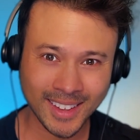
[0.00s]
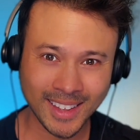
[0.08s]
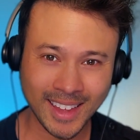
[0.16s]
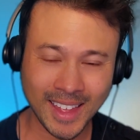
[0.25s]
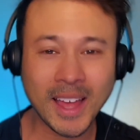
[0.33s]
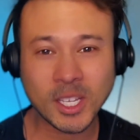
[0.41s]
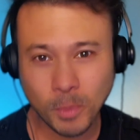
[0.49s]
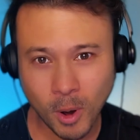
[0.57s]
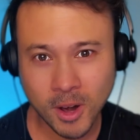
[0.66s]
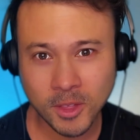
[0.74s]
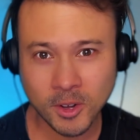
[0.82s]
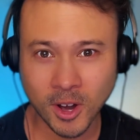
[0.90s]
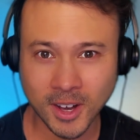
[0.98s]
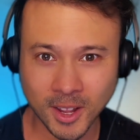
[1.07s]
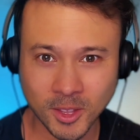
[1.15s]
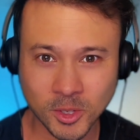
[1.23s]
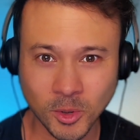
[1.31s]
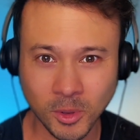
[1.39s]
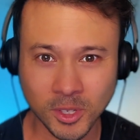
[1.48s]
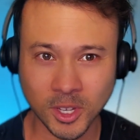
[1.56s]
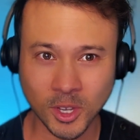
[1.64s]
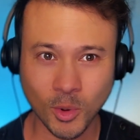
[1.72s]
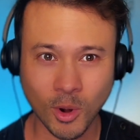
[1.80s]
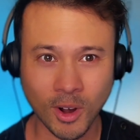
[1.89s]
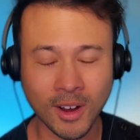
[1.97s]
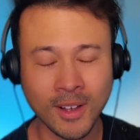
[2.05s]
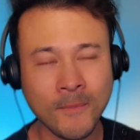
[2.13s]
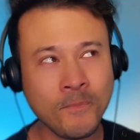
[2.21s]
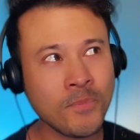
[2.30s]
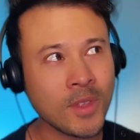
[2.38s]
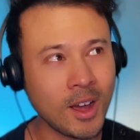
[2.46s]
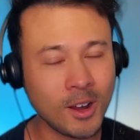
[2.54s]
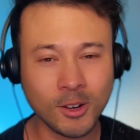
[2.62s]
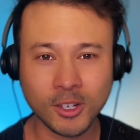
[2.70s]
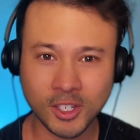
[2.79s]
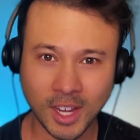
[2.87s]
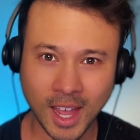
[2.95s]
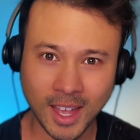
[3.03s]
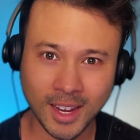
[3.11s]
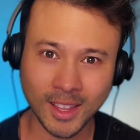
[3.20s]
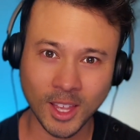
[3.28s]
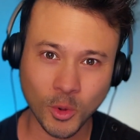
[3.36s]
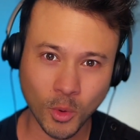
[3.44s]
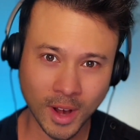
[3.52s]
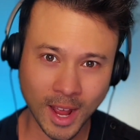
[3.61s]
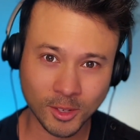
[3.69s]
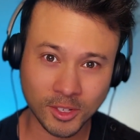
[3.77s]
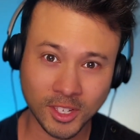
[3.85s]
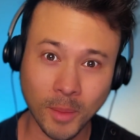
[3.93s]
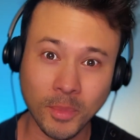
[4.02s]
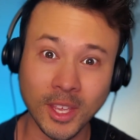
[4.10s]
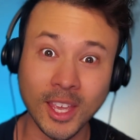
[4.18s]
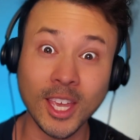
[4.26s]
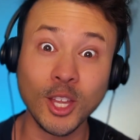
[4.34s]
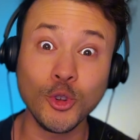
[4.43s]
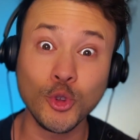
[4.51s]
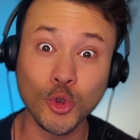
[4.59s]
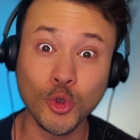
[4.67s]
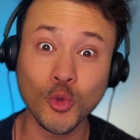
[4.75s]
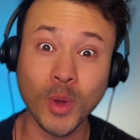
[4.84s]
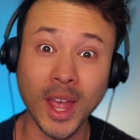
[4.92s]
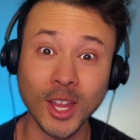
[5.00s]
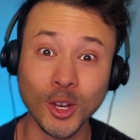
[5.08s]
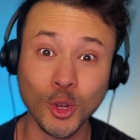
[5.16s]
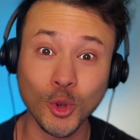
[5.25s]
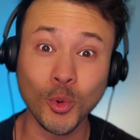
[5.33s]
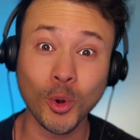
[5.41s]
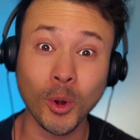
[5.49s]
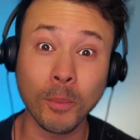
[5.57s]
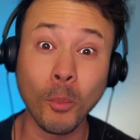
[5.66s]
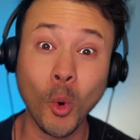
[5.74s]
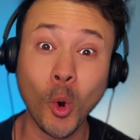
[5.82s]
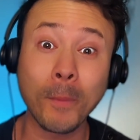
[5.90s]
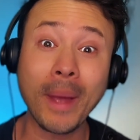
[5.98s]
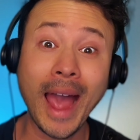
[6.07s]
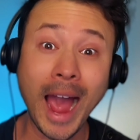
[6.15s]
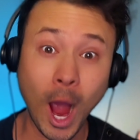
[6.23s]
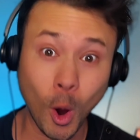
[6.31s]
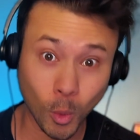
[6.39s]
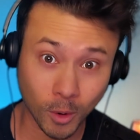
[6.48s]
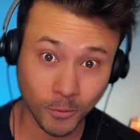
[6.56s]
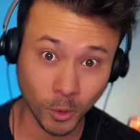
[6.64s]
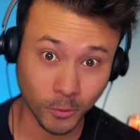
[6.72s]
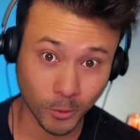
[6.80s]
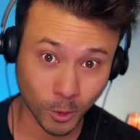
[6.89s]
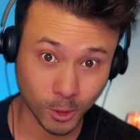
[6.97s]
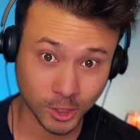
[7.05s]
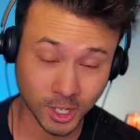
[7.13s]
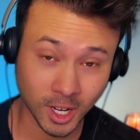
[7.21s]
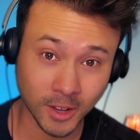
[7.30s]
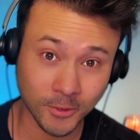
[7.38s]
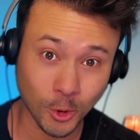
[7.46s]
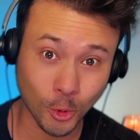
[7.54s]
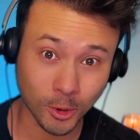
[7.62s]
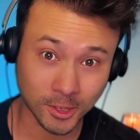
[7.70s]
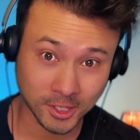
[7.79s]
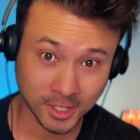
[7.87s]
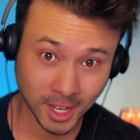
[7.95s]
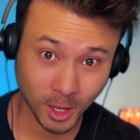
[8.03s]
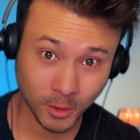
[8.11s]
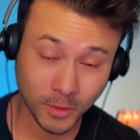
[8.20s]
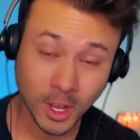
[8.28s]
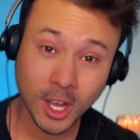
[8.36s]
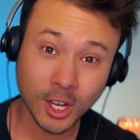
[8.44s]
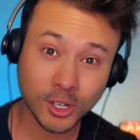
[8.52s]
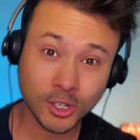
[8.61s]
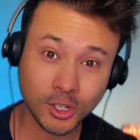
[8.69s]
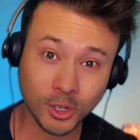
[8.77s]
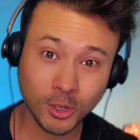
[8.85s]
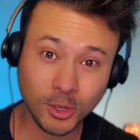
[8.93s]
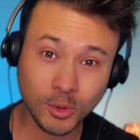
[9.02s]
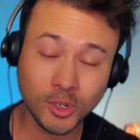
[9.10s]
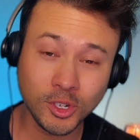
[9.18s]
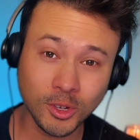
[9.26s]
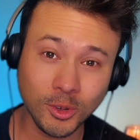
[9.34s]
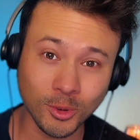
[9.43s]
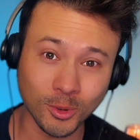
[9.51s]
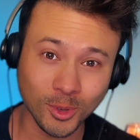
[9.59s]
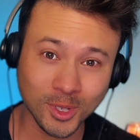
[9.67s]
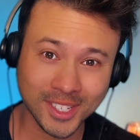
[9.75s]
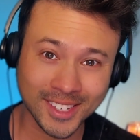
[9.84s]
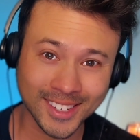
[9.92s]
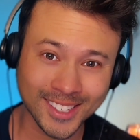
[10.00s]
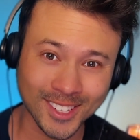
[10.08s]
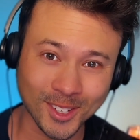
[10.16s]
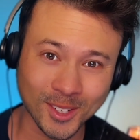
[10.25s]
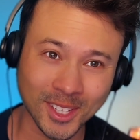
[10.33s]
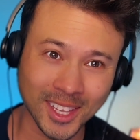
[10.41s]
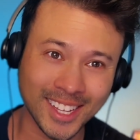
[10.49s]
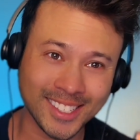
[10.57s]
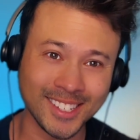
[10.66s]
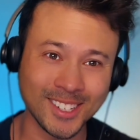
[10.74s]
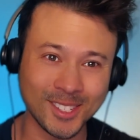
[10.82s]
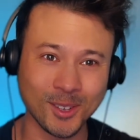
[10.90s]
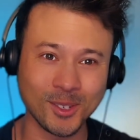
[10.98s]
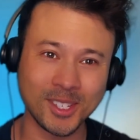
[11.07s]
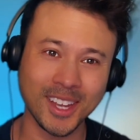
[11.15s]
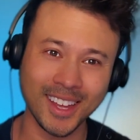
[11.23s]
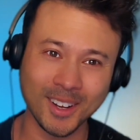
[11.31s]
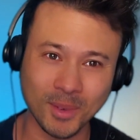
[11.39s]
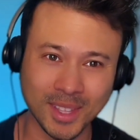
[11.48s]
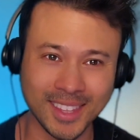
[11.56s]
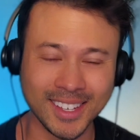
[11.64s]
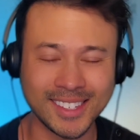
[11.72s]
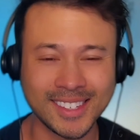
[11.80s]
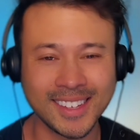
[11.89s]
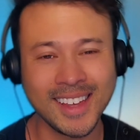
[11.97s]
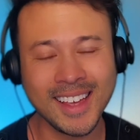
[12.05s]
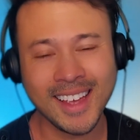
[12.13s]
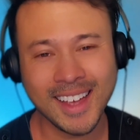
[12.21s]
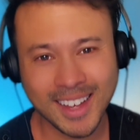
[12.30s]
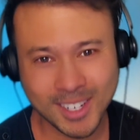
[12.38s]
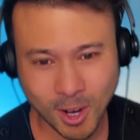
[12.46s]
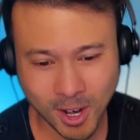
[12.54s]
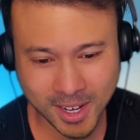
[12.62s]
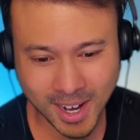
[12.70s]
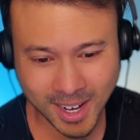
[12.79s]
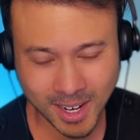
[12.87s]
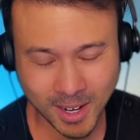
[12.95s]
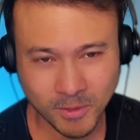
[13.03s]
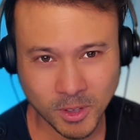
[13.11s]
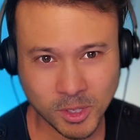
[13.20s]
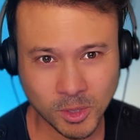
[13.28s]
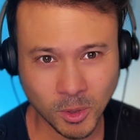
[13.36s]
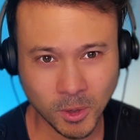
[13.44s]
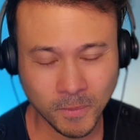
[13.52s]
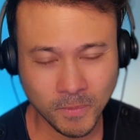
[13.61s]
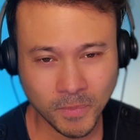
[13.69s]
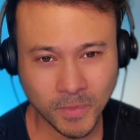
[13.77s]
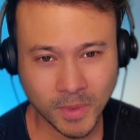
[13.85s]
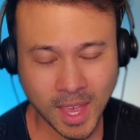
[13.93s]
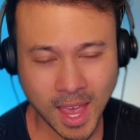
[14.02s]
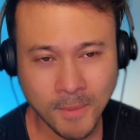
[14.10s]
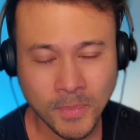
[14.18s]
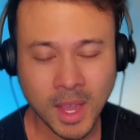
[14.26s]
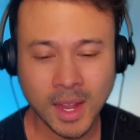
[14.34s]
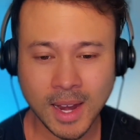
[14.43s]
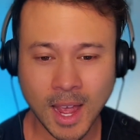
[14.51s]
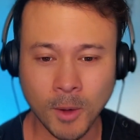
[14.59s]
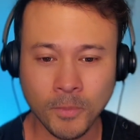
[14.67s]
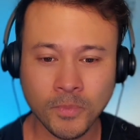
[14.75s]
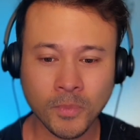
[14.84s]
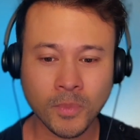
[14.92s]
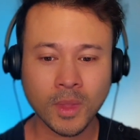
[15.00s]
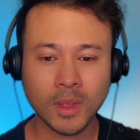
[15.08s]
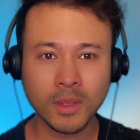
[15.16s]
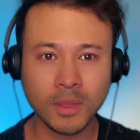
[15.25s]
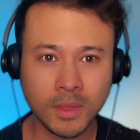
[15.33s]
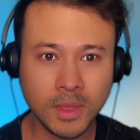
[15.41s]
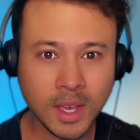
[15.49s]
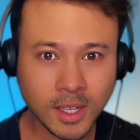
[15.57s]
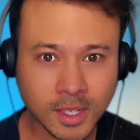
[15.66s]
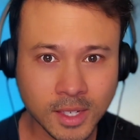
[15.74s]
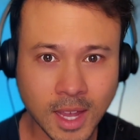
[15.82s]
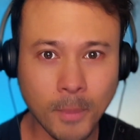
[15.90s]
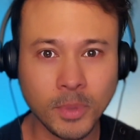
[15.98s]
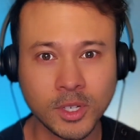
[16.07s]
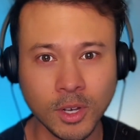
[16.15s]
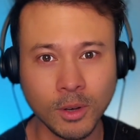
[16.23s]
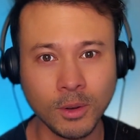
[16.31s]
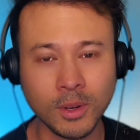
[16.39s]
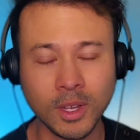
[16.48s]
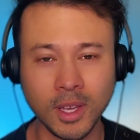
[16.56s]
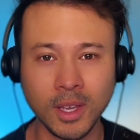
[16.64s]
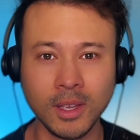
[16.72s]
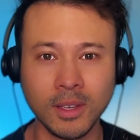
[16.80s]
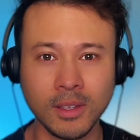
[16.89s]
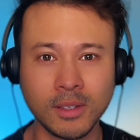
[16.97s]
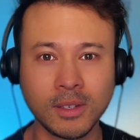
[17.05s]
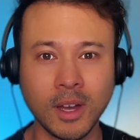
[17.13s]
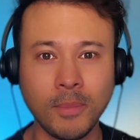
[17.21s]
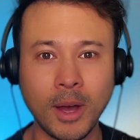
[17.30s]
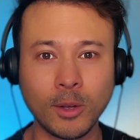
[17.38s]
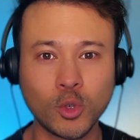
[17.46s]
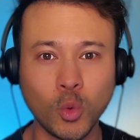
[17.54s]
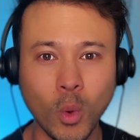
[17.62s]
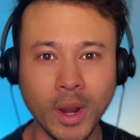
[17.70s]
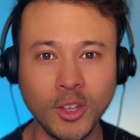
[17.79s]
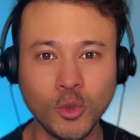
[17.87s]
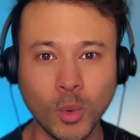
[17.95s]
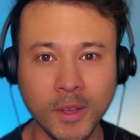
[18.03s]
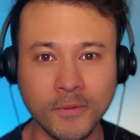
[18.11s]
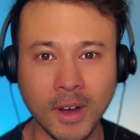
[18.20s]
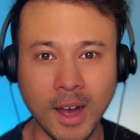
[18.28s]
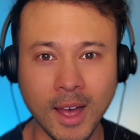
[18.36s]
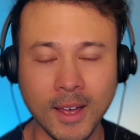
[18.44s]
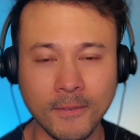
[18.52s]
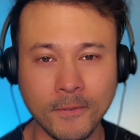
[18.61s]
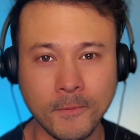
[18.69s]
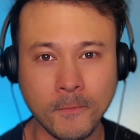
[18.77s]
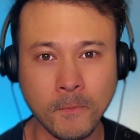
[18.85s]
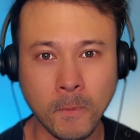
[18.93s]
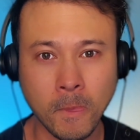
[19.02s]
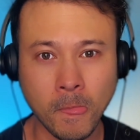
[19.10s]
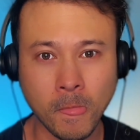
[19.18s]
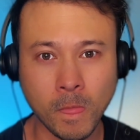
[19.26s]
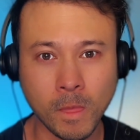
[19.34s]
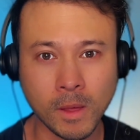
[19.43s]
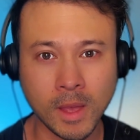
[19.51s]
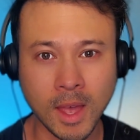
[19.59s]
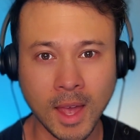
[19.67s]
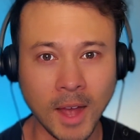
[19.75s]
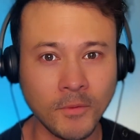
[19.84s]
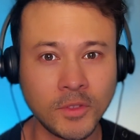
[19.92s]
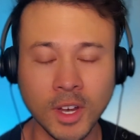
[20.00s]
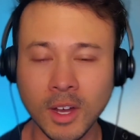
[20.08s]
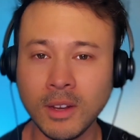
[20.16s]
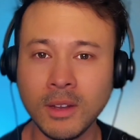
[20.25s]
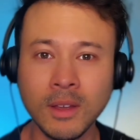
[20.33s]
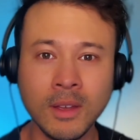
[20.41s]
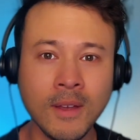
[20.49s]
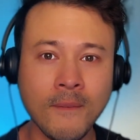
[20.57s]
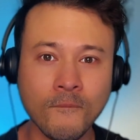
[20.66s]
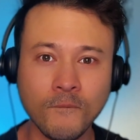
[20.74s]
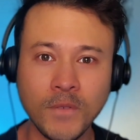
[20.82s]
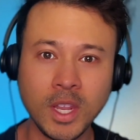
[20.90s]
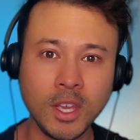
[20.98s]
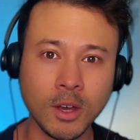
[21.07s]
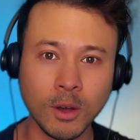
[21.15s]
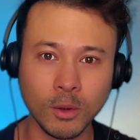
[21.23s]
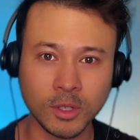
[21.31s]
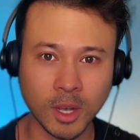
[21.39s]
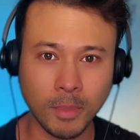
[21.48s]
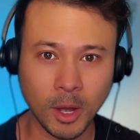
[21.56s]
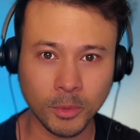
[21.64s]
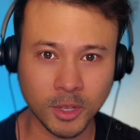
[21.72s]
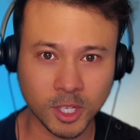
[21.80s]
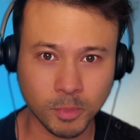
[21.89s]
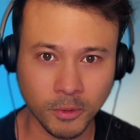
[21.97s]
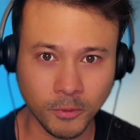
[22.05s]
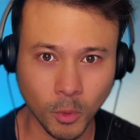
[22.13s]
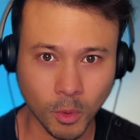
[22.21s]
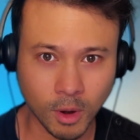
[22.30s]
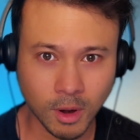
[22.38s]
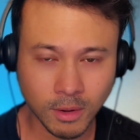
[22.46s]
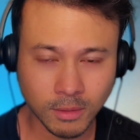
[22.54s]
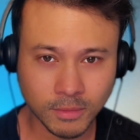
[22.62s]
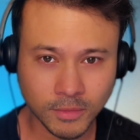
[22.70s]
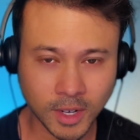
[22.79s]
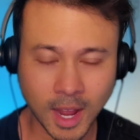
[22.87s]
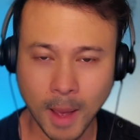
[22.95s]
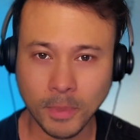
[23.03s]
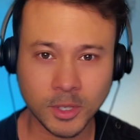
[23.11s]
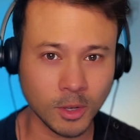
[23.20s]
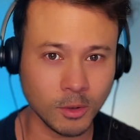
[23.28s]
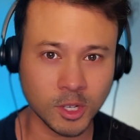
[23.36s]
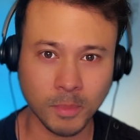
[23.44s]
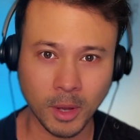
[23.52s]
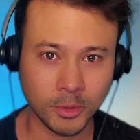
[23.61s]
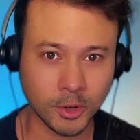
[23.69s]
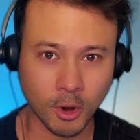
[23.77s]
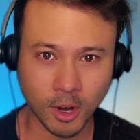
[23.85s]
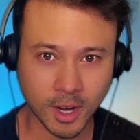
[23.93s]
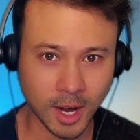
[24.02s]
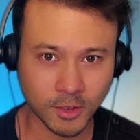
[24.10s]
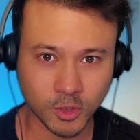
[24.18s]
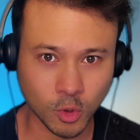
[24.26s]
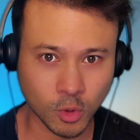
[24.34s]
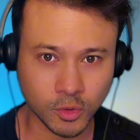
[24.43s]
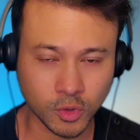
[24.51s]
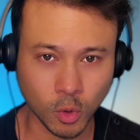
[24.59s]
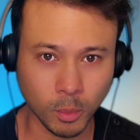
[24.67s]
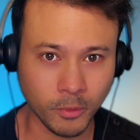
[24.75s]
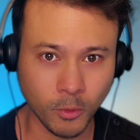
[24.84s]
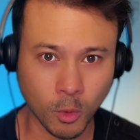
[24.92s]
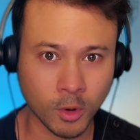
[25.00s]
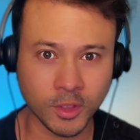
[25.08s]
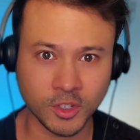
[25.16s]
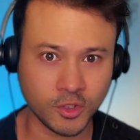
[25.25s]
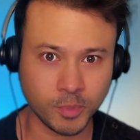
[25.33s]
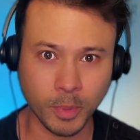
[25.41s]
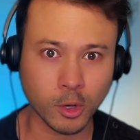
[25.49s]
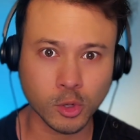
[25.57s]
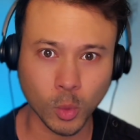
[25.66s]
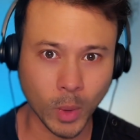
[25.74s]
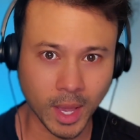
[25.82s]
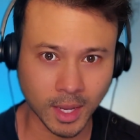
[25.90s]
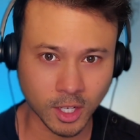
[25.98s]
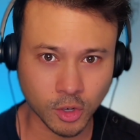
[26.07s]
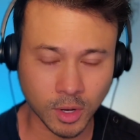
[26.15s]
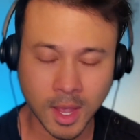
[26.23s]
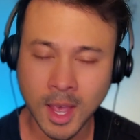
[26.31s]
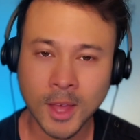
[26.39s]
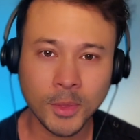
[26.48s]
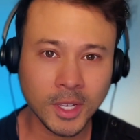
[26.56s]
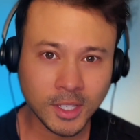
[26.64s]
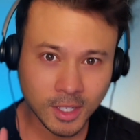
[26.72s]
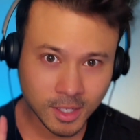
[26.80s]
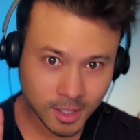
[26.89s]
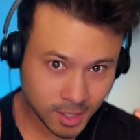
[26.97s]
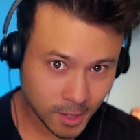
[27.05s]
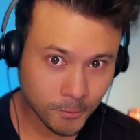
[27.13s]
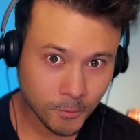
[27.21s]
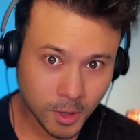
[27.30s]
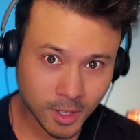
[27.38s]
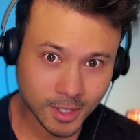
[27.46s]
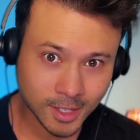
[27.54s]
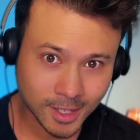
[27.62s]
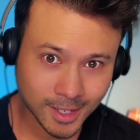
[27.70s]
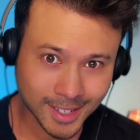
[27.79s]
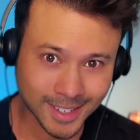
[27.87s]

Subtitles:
And that's part of the dark night of the soul, is that you are understanding that you are now stepping into a newer, more powerful version of yourself, should you choose to learn the lesson associated with this dark night of the soul. Okay? Now, this episode is about 2025. Okay? I've done videos about this before, done episodes about the dark night of the soul before, this spiritual awakening journey. This is different